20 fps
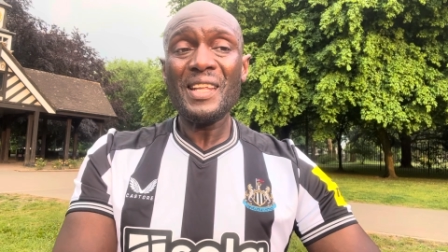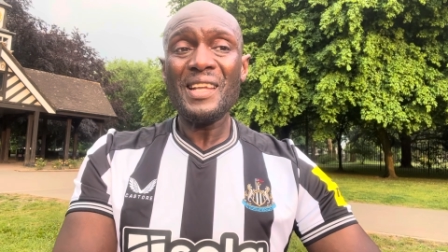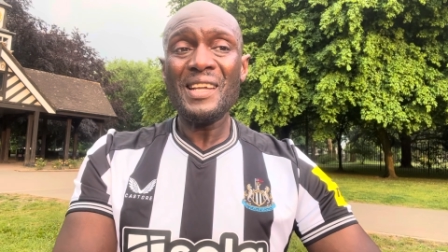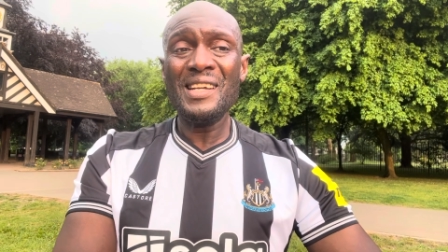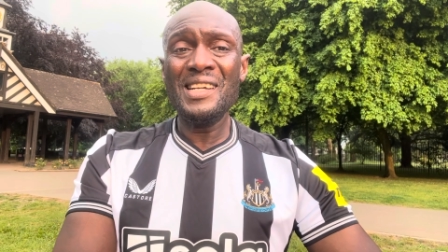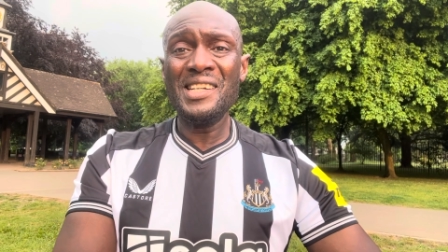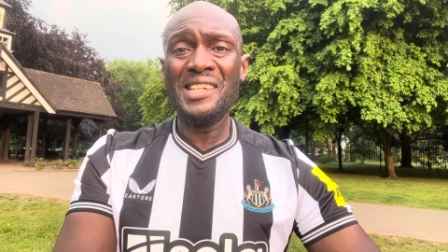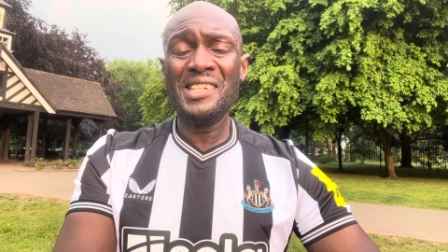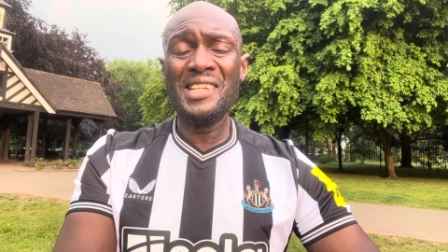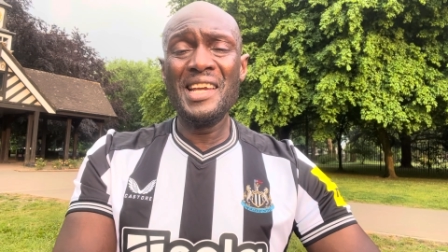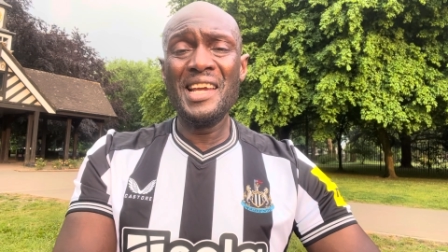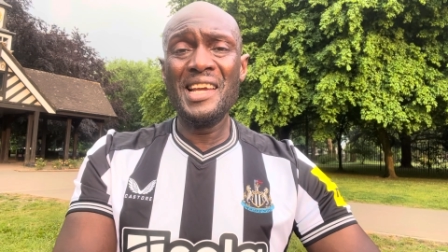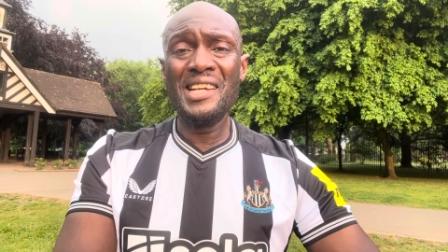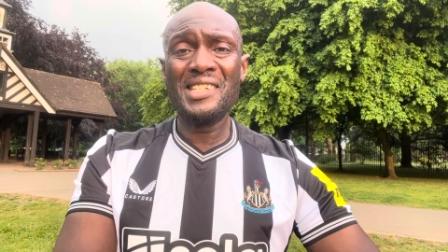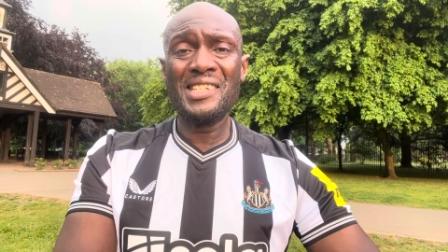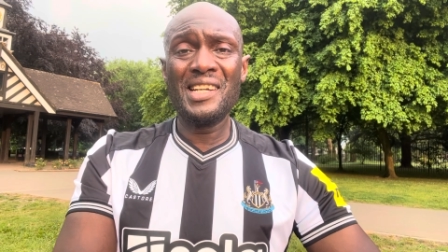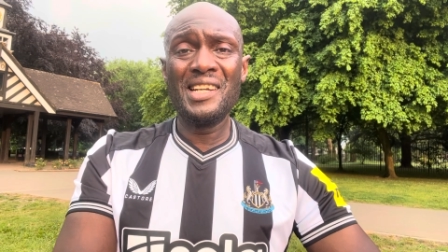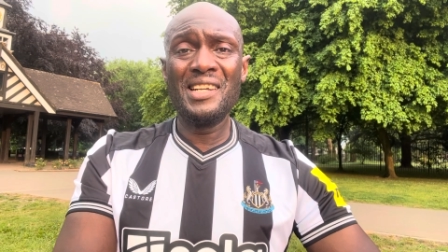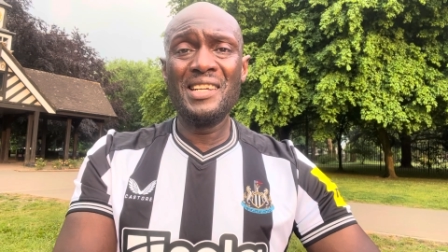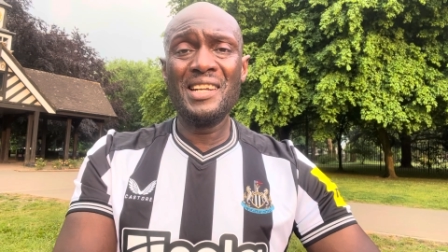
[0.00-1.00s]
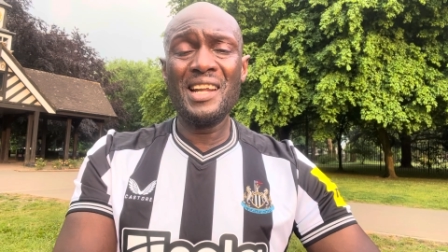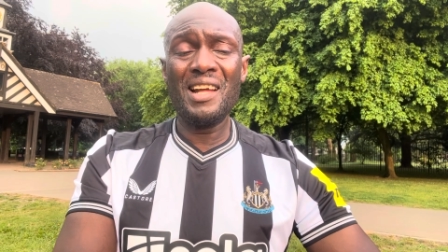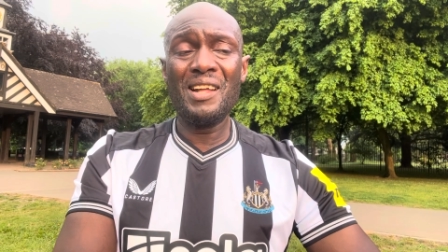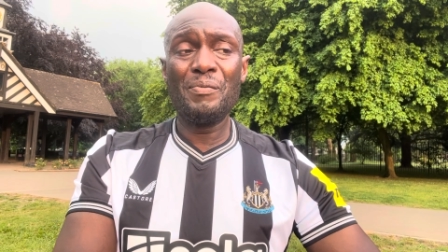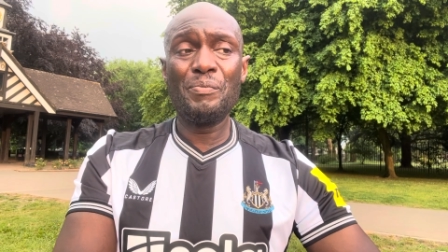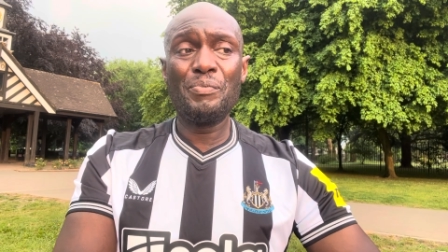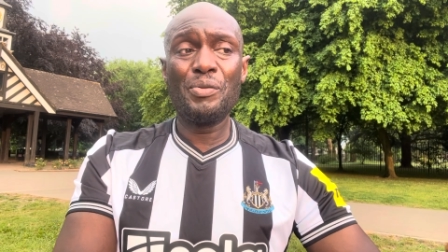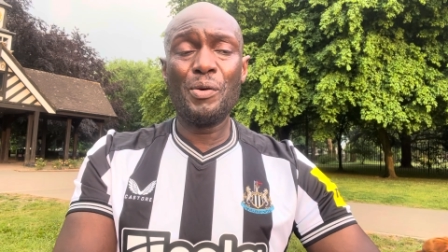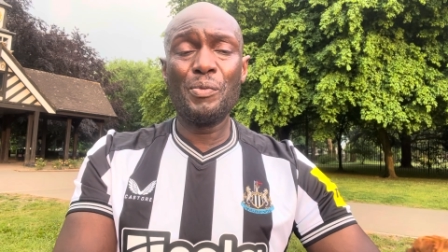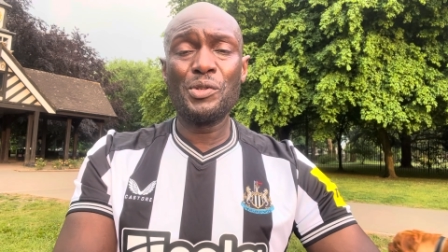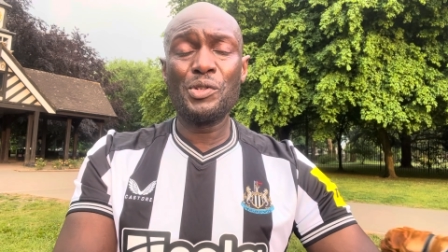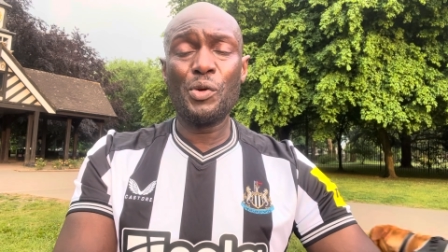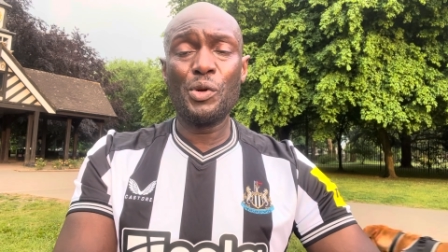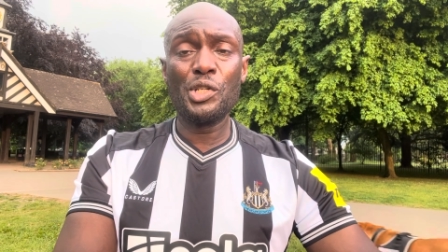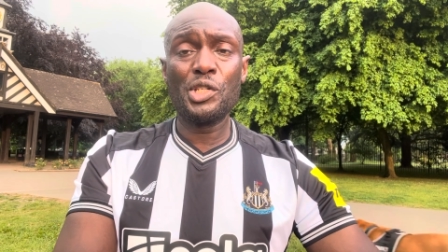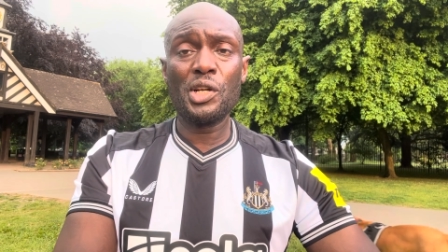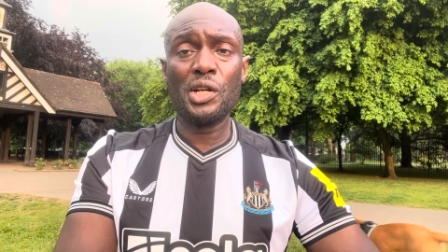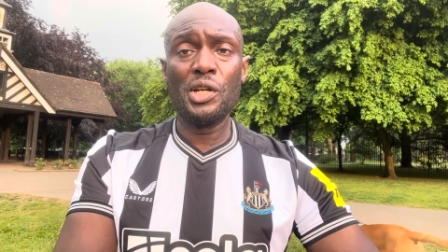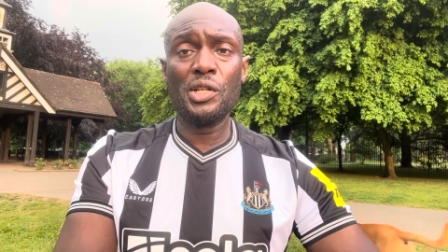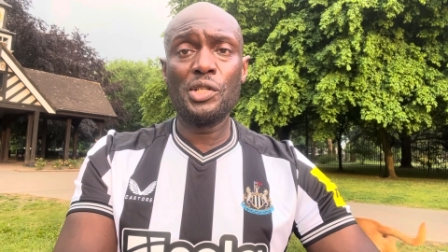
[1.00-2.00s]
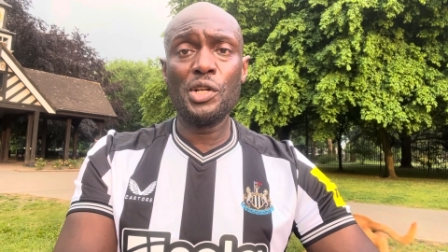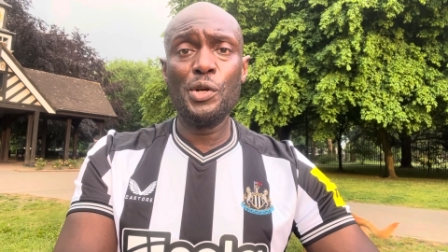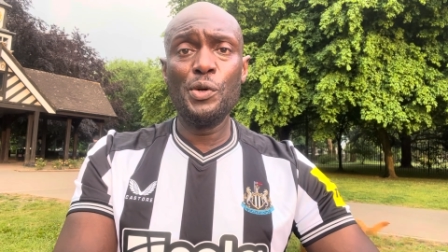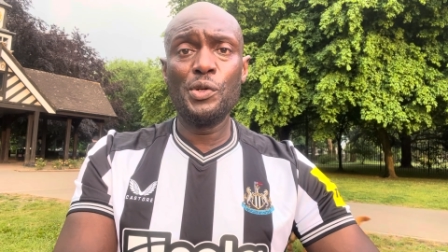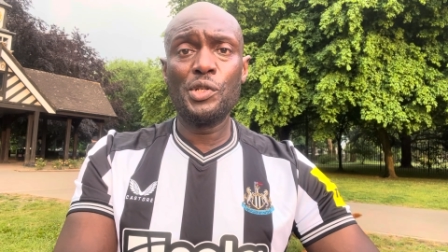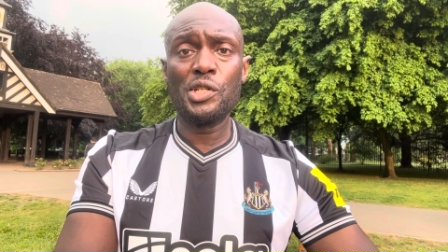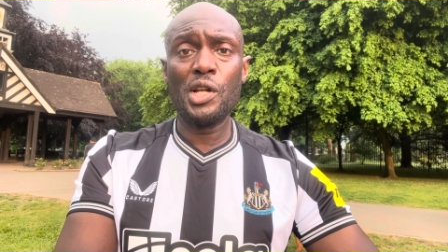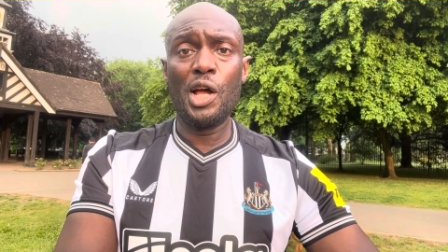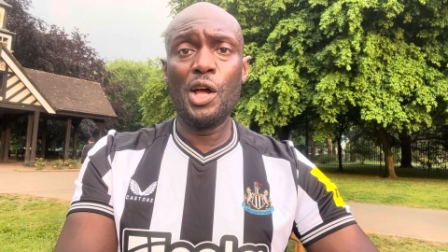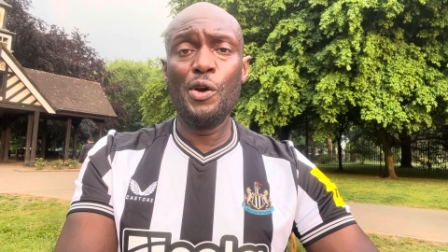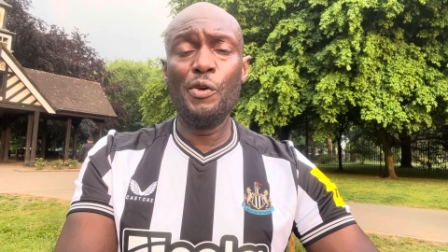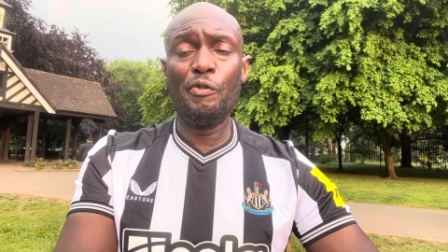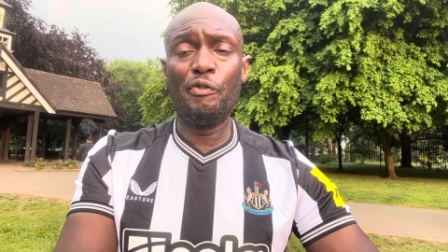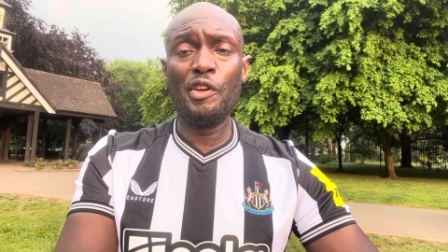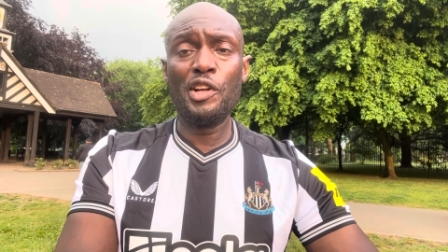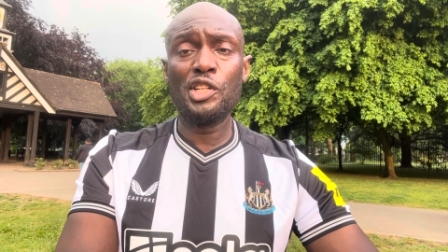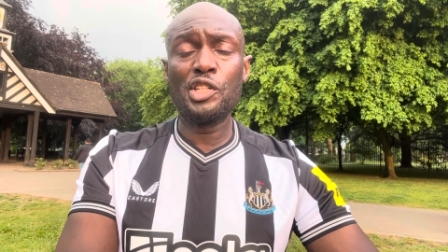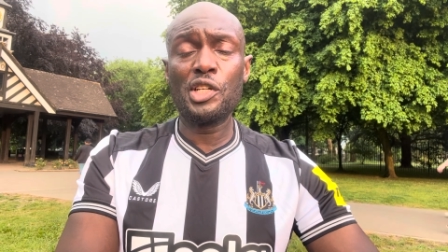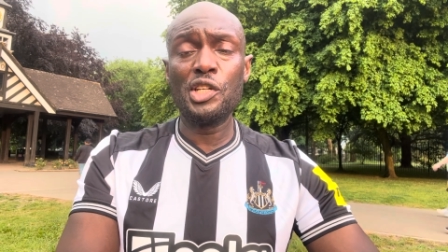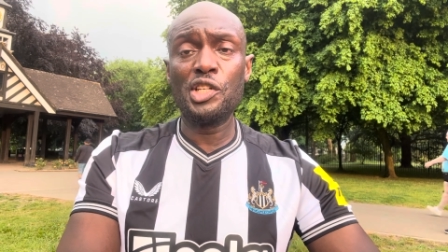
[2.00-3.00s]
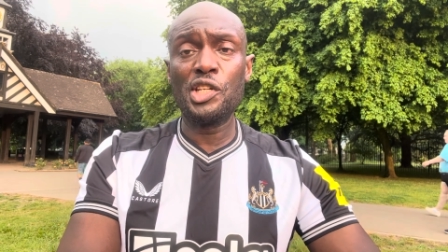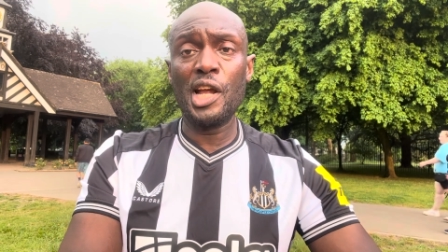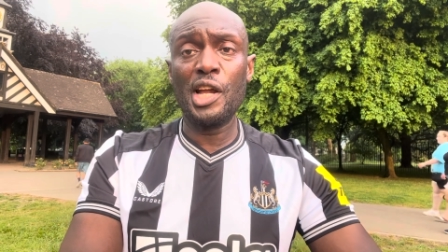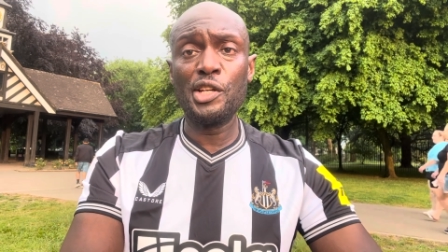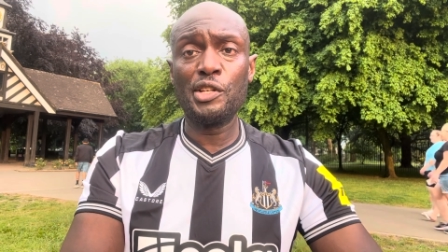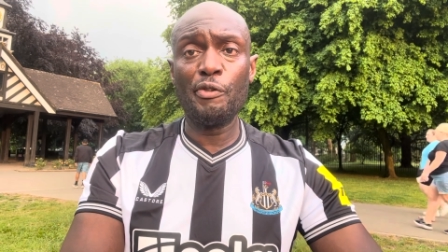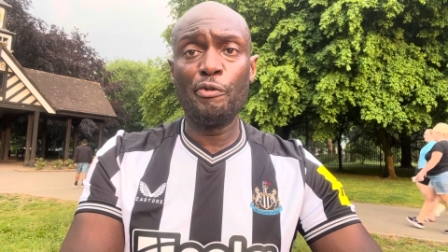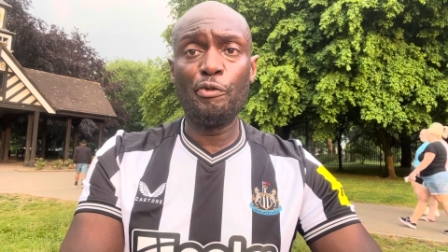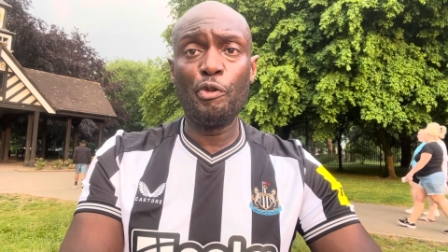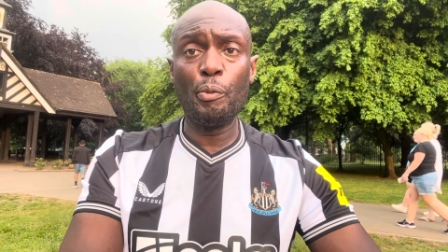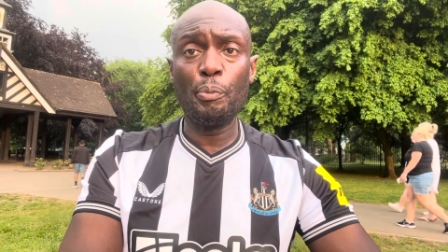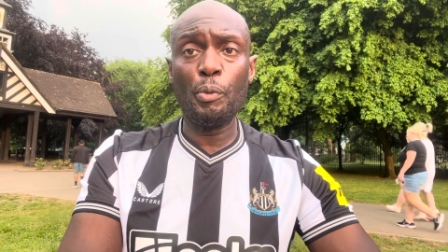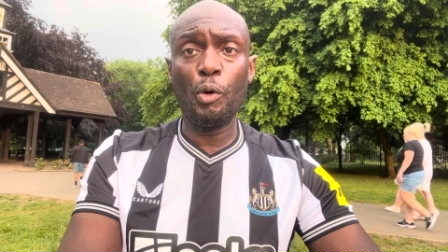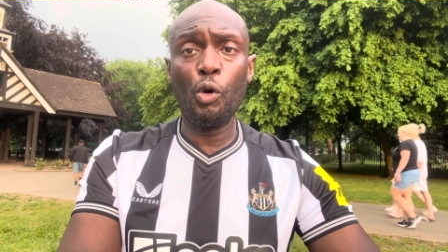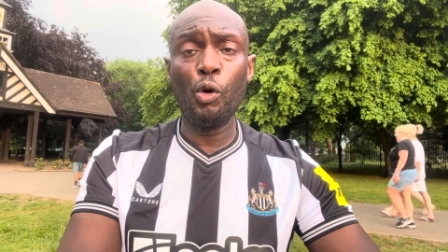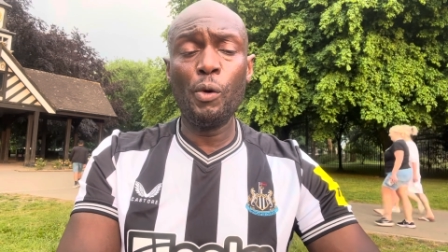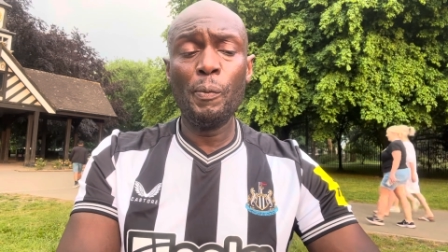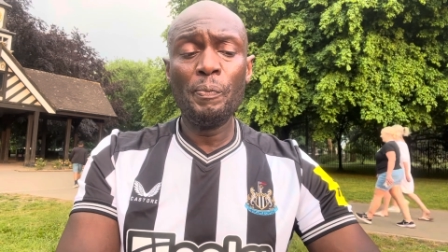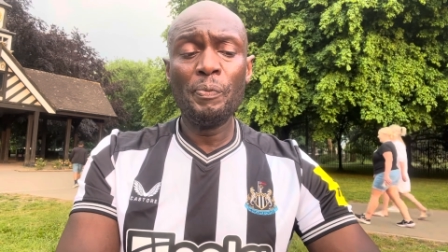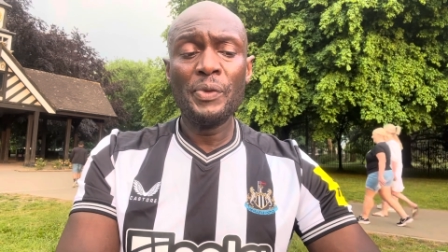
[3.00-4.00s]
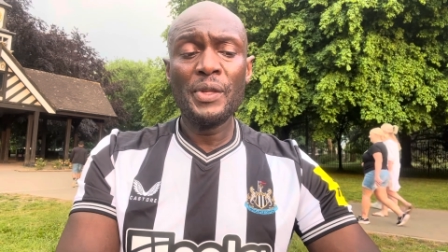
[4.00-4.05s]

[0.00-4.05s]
he stays and promise, what he's going to do. So things can change in football.